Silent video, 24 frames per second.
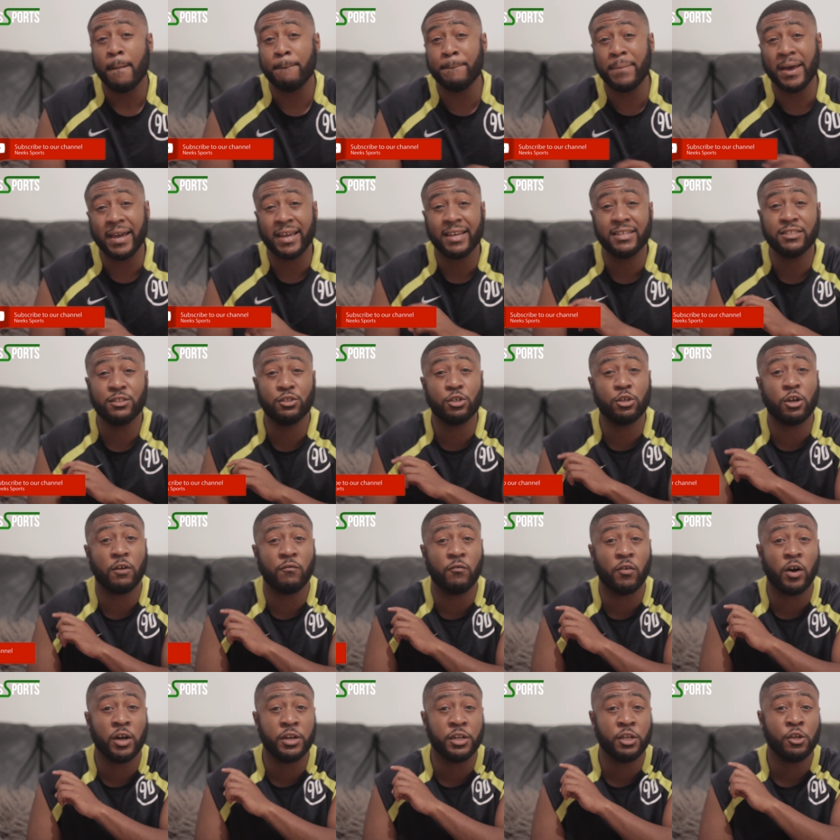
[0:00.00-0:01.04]
back into
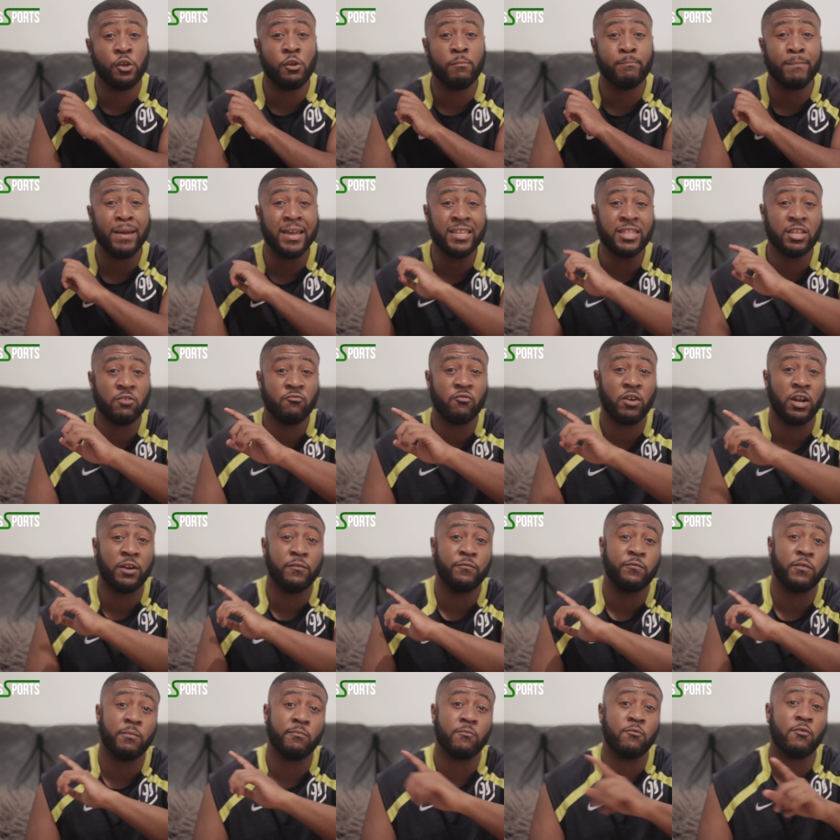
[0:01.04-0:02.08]
Cavani, who made the run
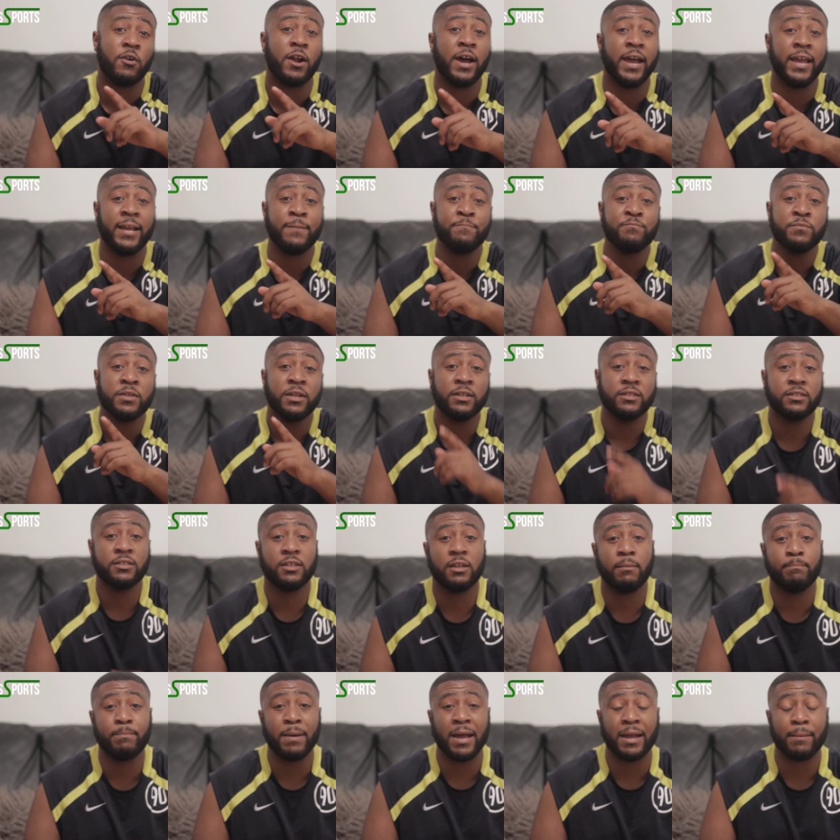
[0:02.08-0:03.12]
from right to
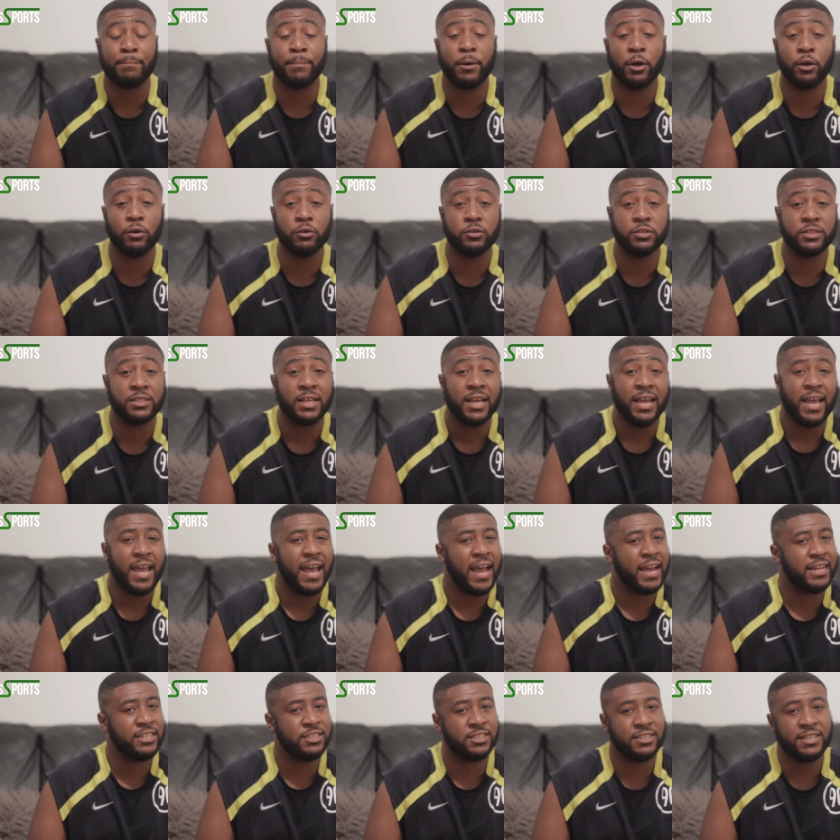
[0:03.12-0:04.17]
the back post
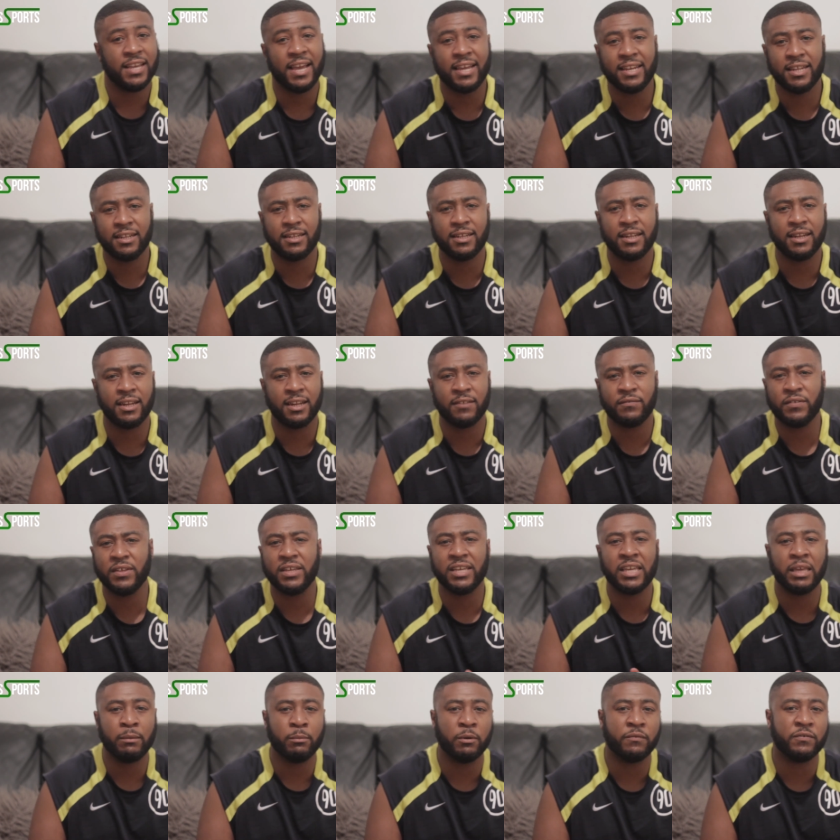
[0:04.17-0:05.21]
and just headed it in. I think
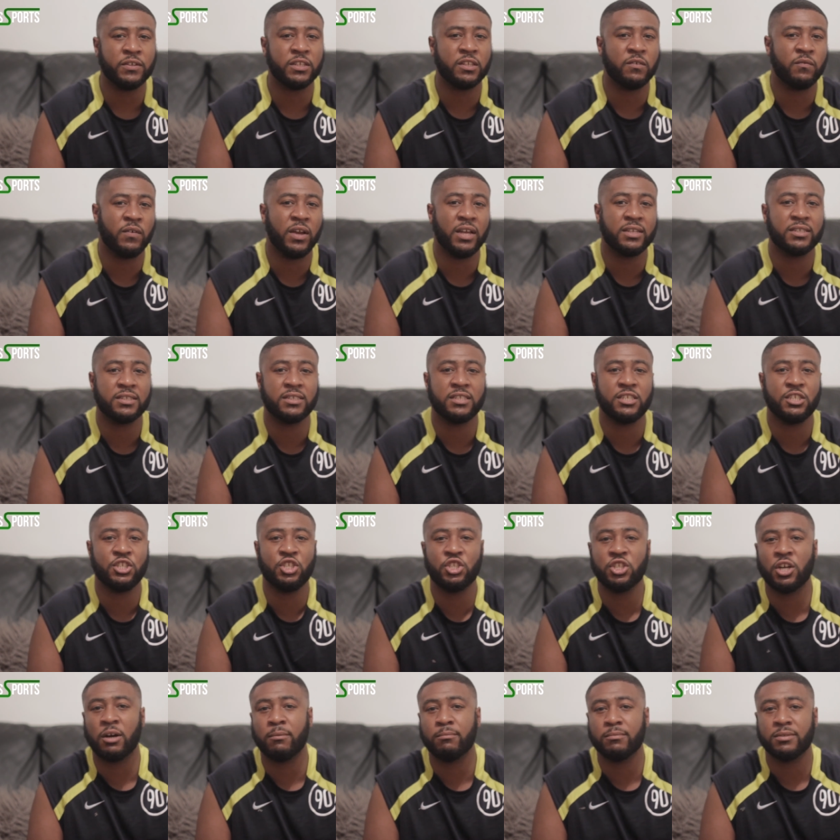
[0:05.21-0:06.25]
it came off his face as he
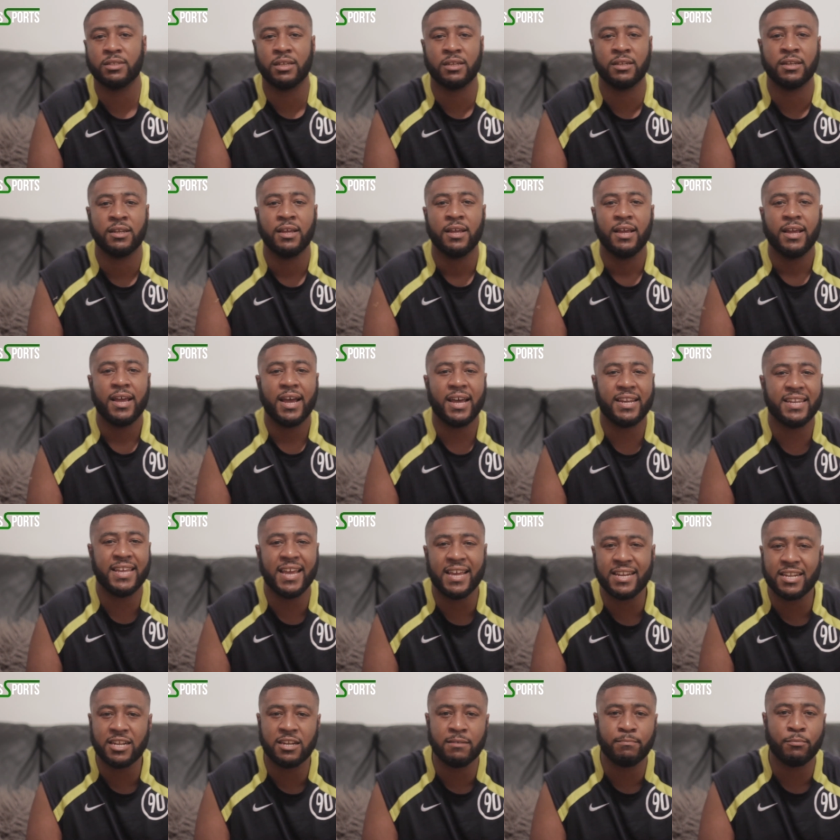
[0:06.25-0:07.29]
jumped and, and
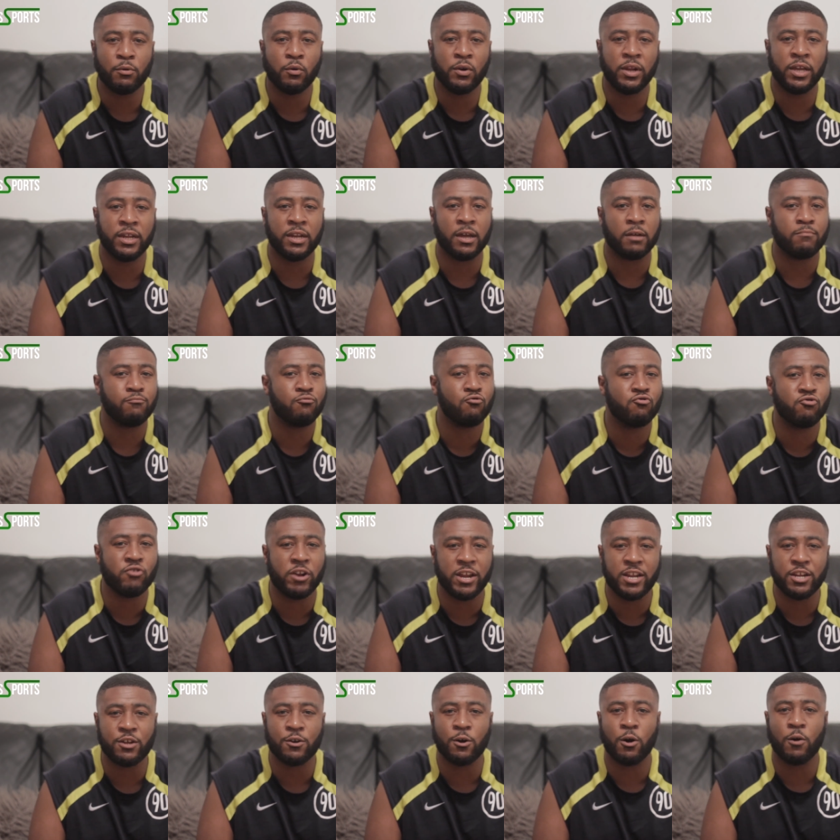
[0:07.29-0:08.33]
headed the ball in. A
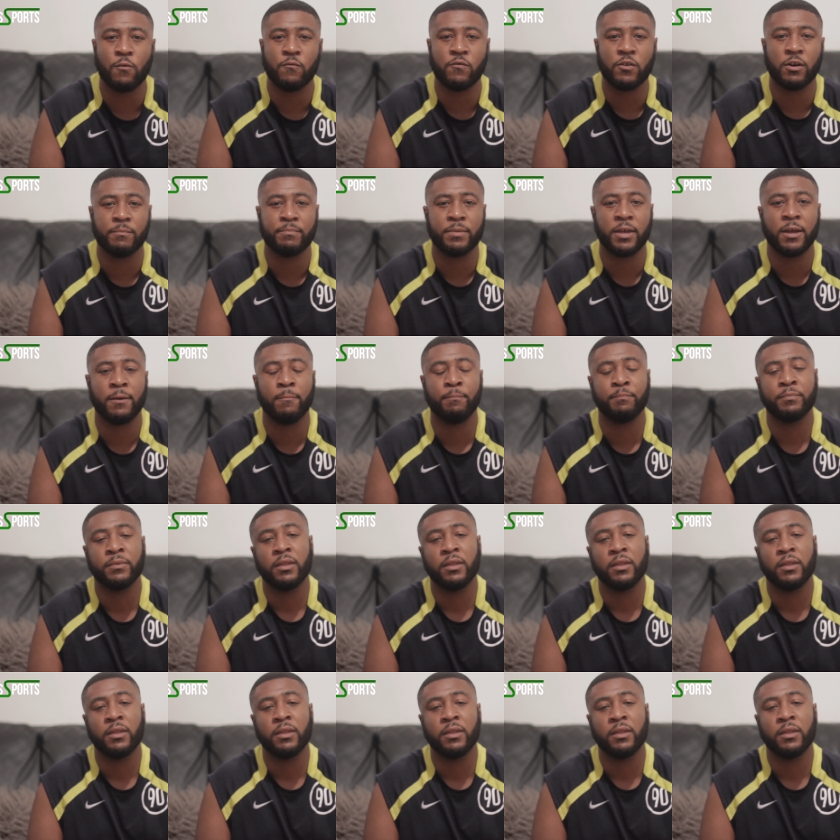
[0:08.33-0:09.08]
great goal from them, um,